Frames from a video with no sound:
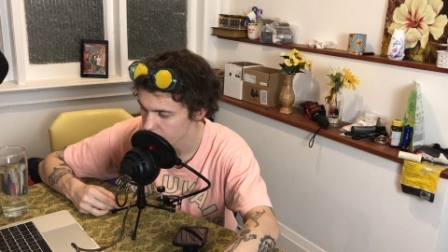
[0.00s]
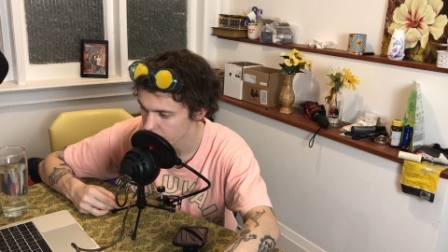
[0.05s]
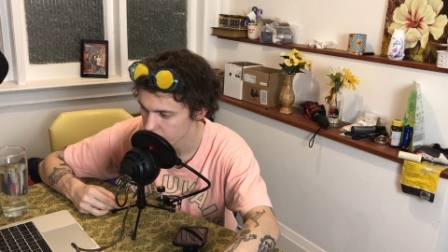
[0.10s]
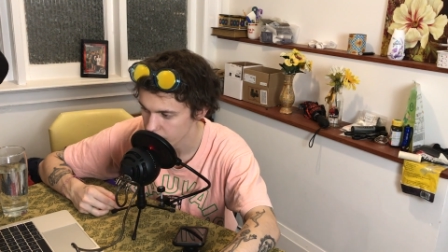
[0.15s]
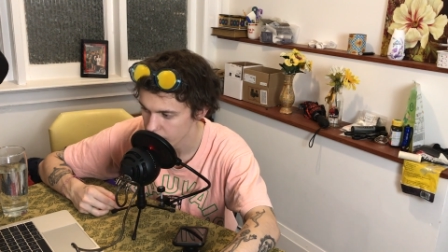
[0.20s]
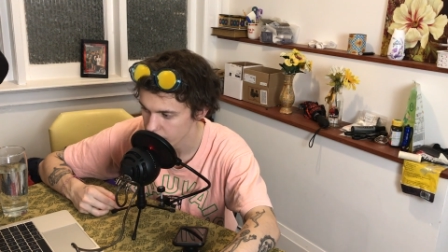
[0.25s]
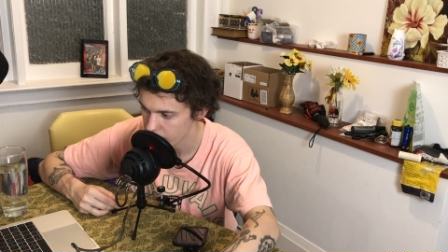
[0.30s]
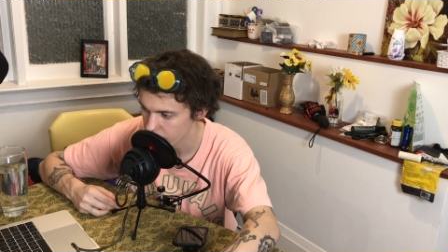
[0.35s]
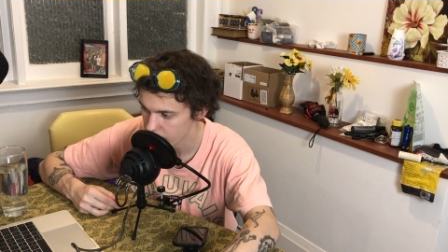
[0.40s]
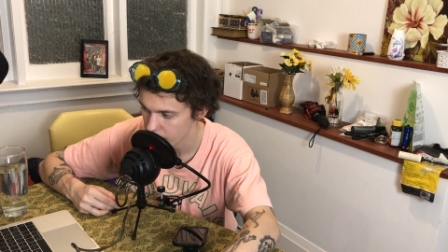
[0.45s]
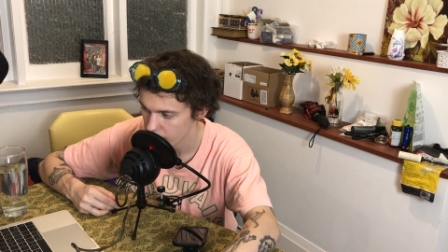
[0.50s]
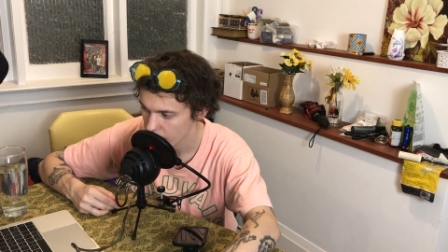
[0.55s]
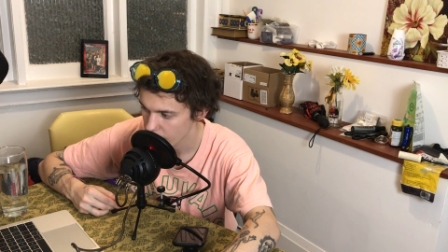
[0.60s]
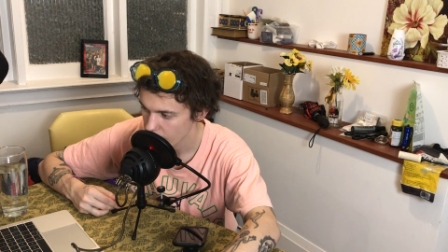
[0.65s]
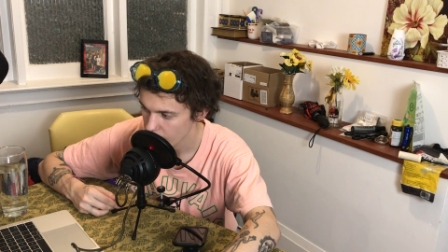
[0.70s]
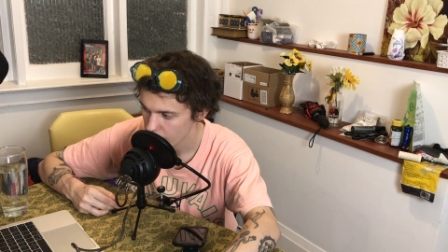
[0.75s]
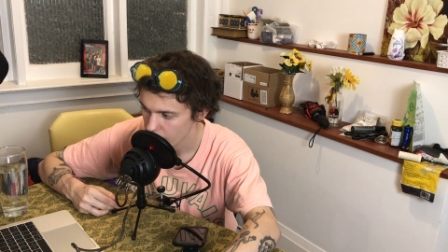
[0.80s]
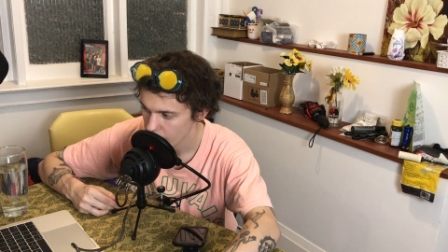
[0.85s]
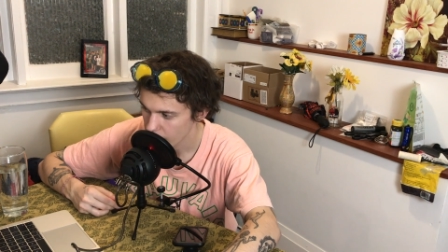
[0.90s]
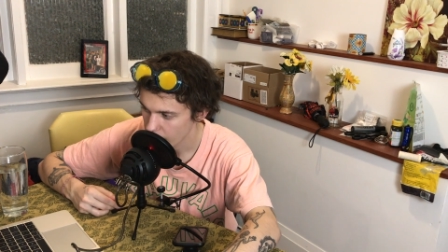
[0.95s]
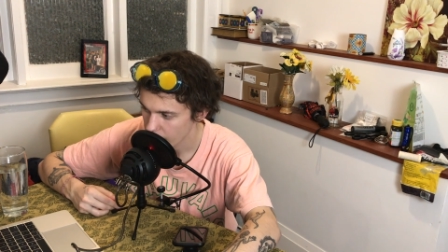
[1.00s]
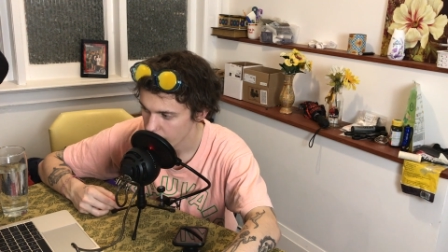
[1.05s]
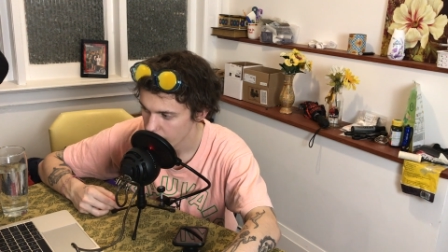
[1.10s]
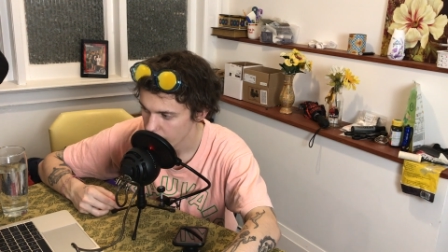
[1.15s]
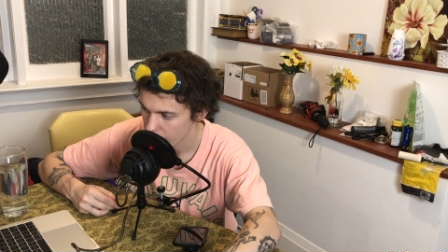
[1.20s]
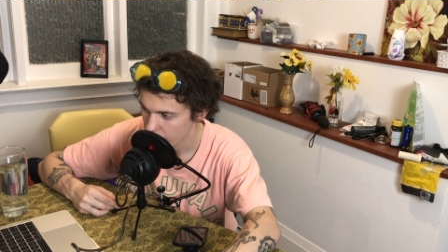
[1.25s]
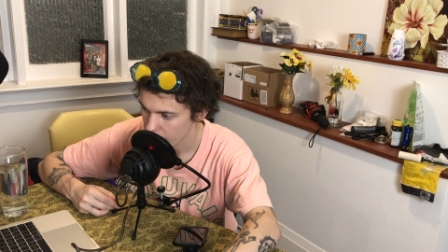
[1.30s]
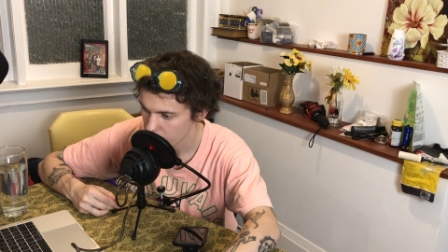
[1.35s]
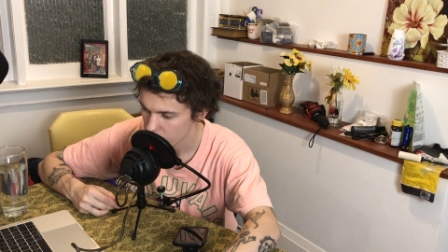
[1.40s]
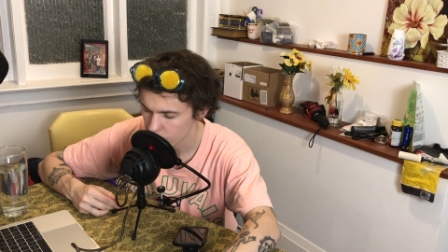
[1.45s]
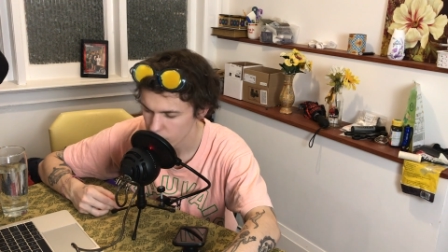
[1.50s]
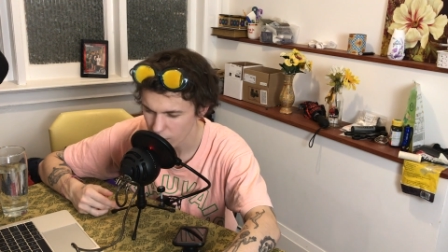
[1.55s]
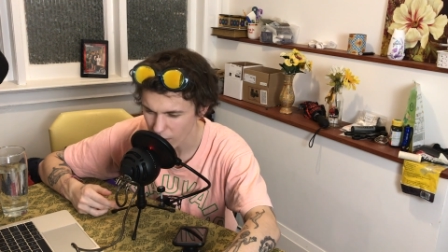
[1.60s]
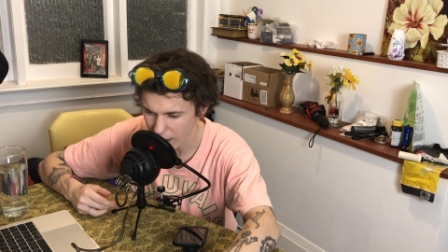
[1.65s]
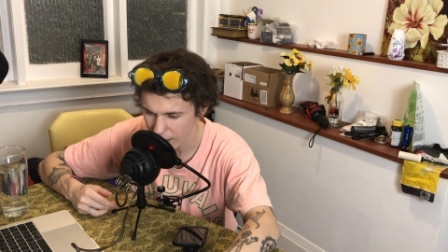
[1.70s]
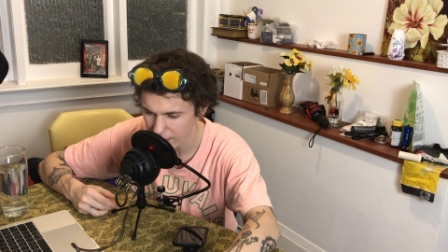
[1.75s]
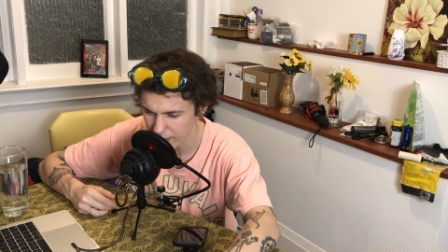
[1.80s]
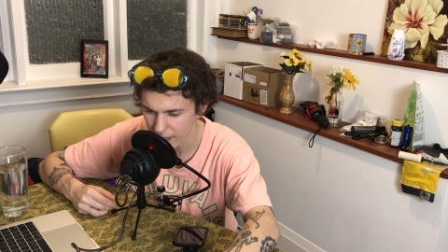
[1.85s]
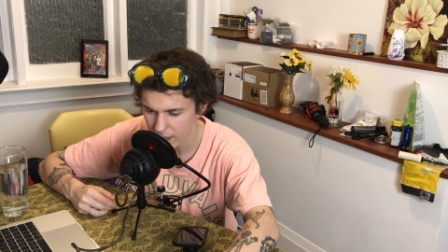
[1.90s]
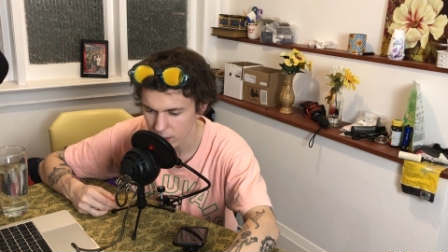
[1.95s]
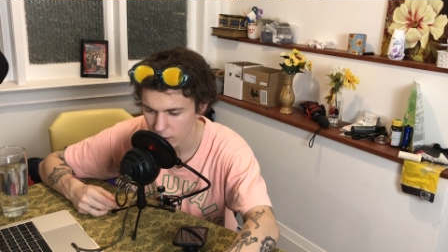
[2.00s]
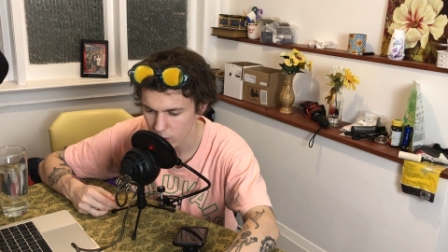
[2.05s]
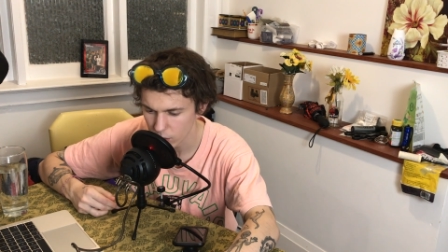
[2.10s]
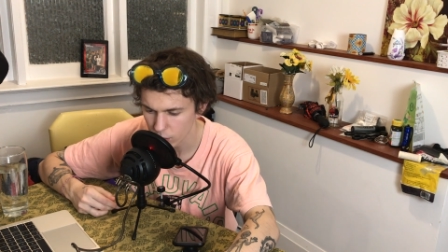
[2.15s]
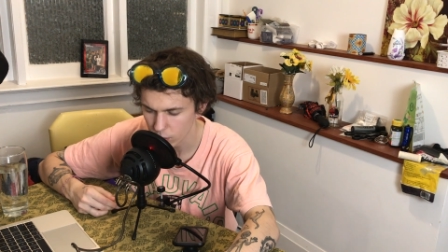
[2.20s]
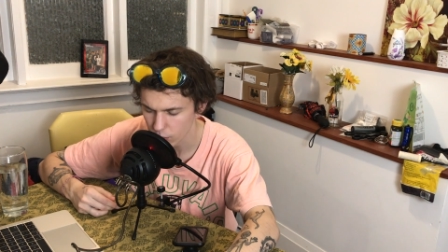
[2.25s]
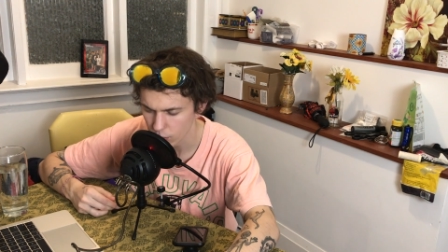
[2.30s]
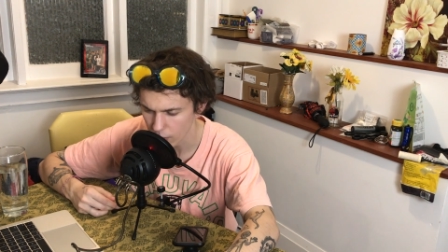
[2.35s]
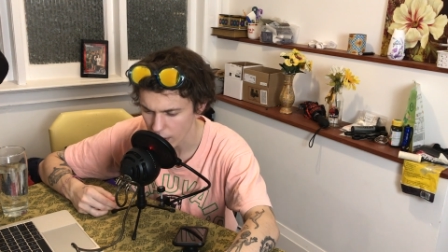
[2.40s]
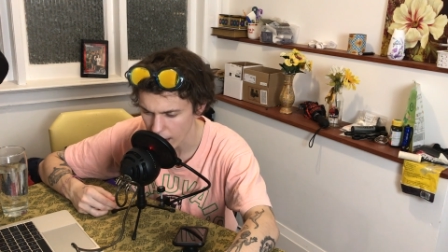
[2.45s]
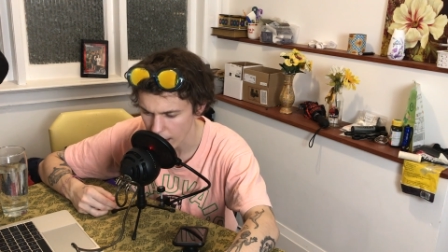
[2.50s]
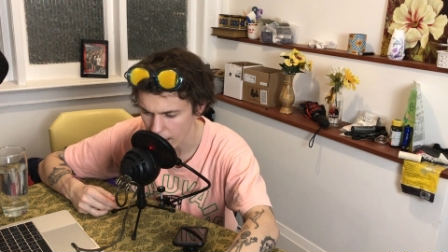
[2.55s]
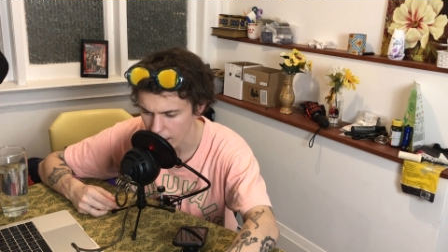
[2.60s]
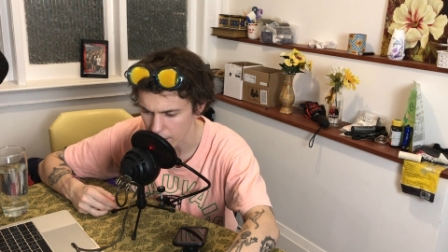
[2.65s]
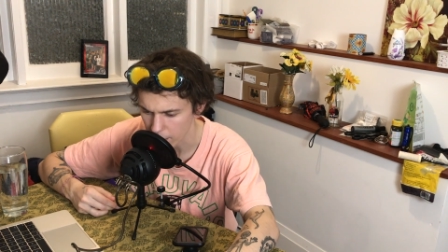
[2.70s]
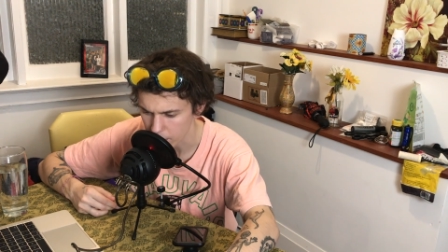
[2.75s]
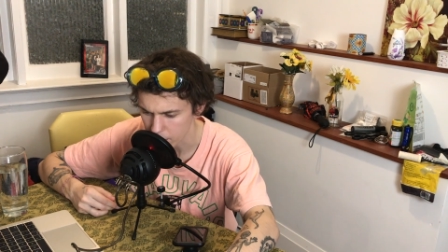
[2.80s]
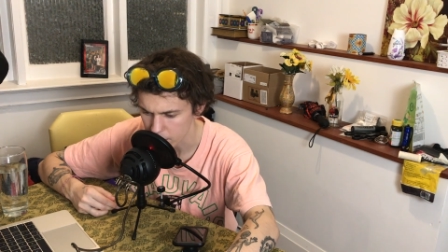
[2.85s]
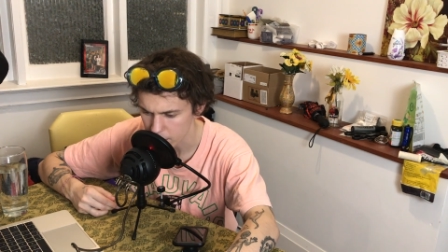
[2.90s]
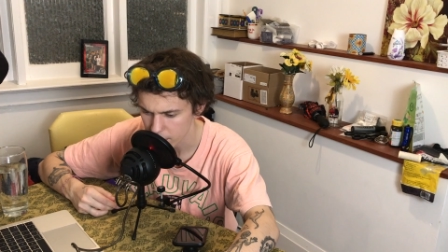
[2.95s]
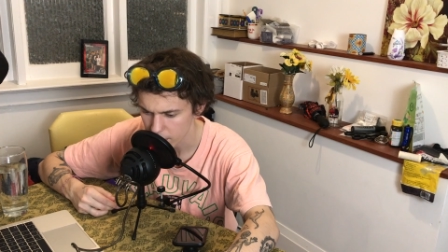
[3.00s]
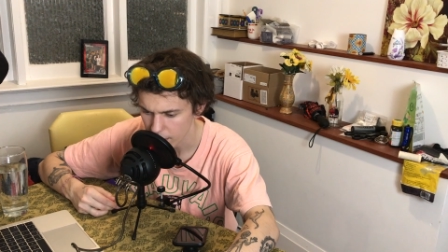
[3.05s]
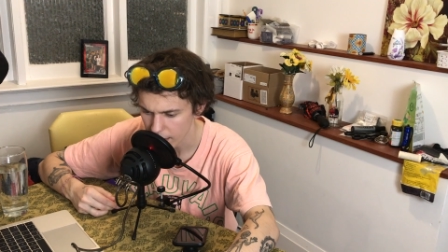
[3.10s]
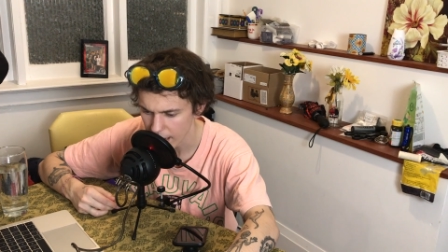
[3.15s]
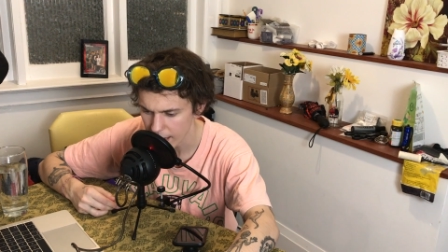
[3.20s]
It's, it's cr- like, crimes.